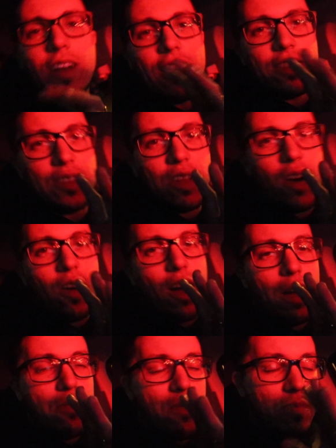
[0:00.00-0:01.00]
guys know
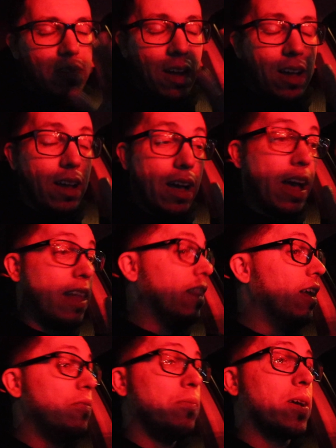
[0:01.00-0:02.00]
I
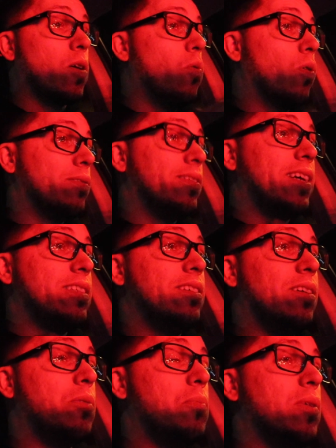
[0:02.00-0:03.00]
love my Corvette
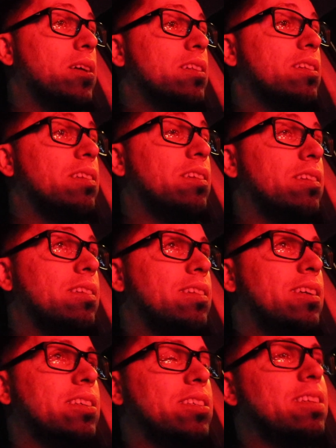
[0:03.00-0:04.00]
though, but
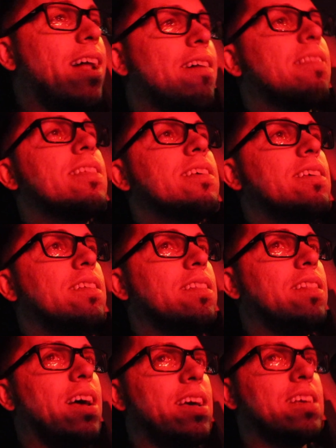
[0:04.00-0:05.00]
there's nothing
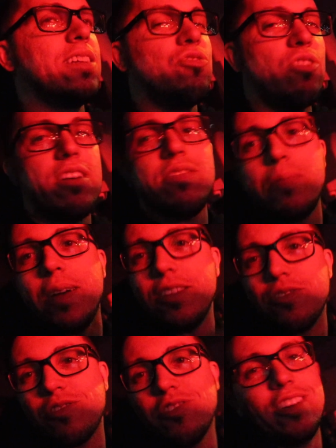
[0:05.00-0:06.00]
like driving my
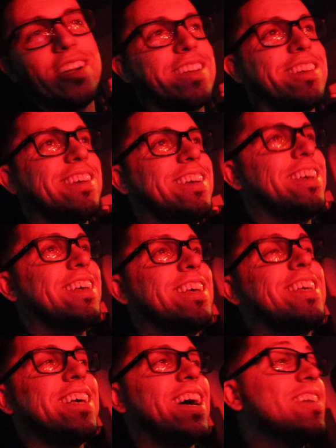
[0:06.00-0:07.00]
truck.
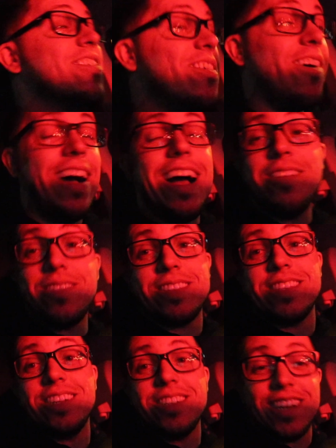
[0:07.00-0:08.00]
I don't know, I have
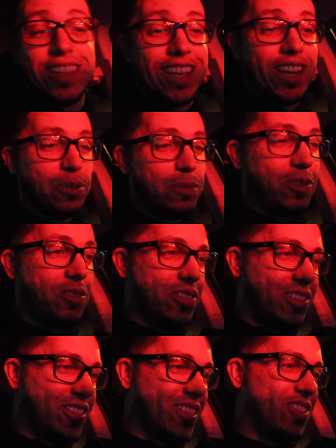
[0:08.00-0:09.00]
such attachment to
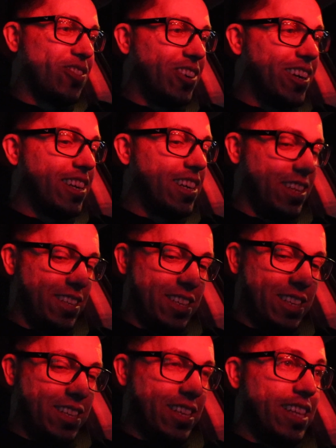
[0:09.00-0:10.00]
this truck
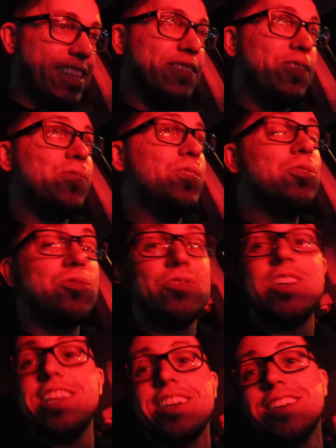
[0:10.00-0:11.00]
that feels
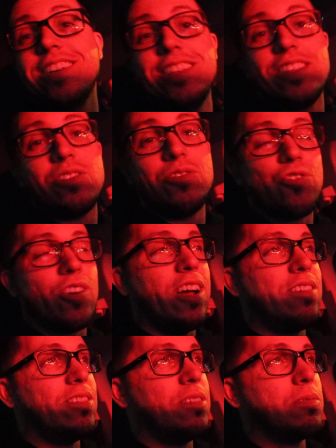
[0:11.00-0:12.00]
really good to
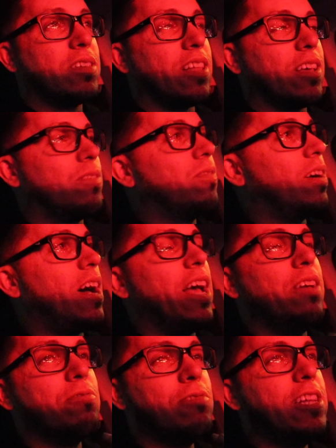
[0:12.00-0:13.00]
drive, you know what I'm saying? Like
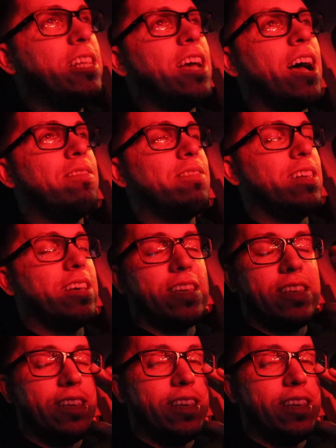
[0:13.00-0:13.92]
I really have I